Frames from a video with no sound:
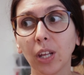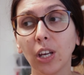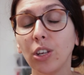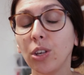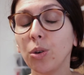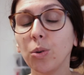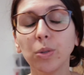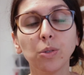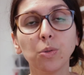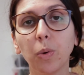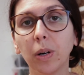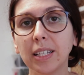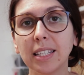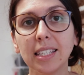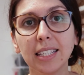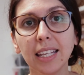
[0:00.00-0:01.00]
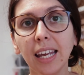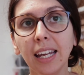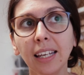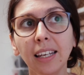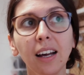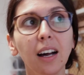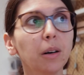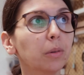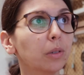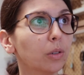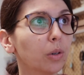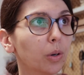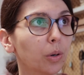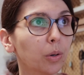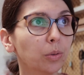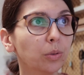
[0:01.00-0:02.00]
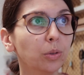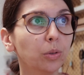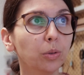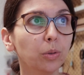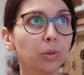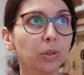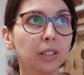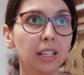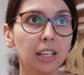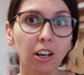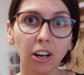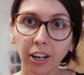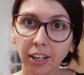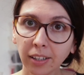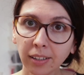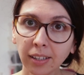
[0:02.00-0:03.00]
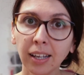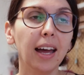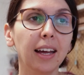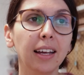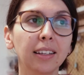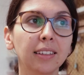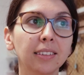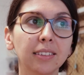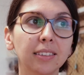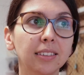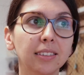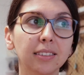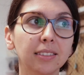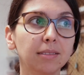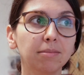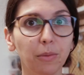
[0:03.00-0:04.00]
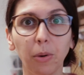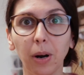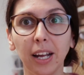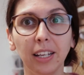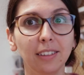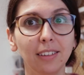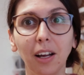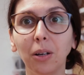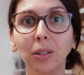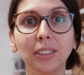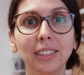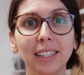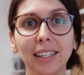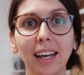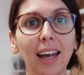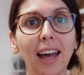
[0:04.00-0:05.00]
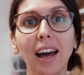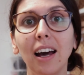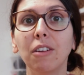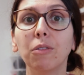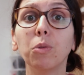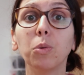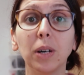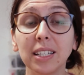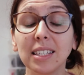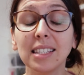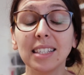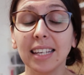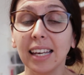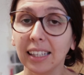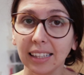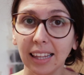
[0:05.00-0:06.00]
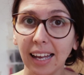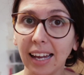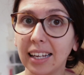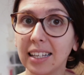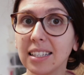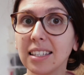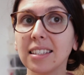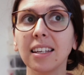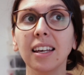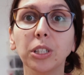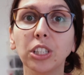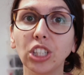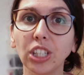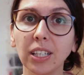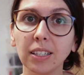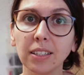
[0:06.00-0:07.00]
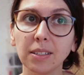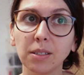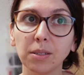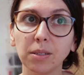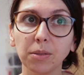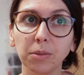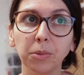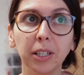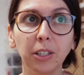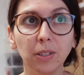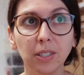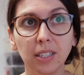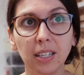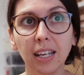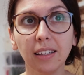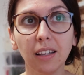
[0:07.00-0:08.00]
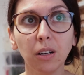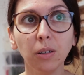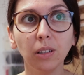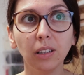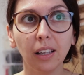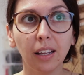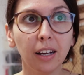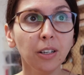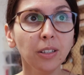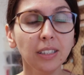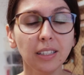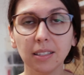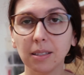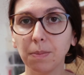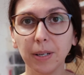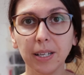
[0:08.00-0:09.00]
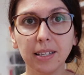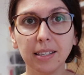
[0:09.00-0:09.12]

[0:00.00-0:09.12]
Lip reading: used one skein, I will go to the yarn and write down that I have one skein less, which is, when you say it out loud, it's pretty